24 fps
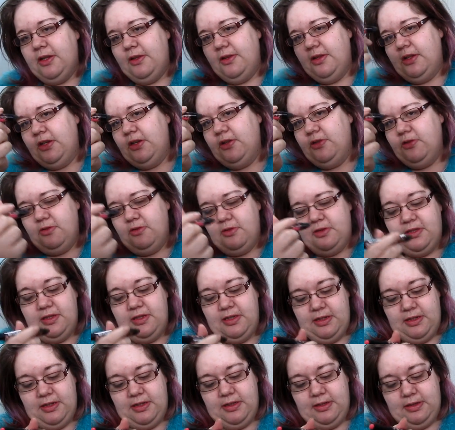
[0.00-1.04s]
and then use
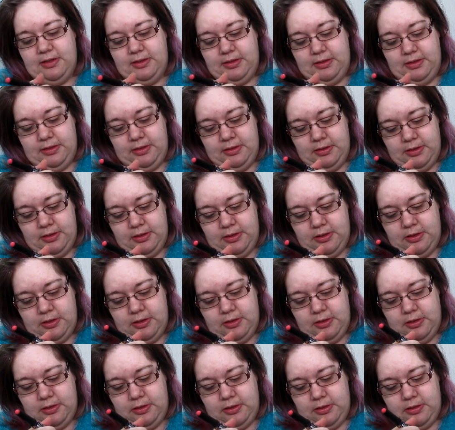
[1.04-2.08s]
this
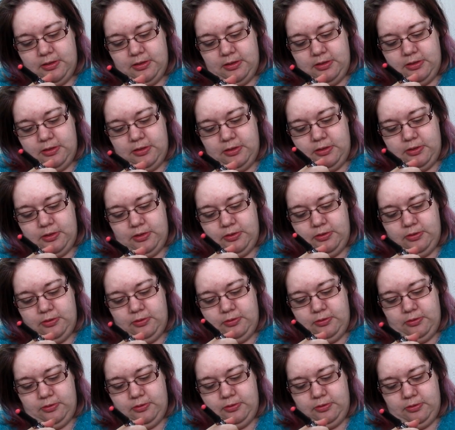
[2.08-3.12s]

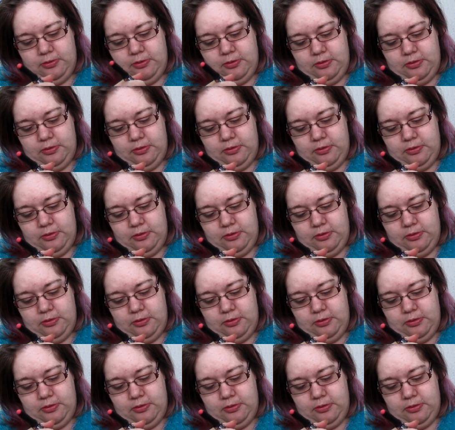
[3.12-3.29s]
to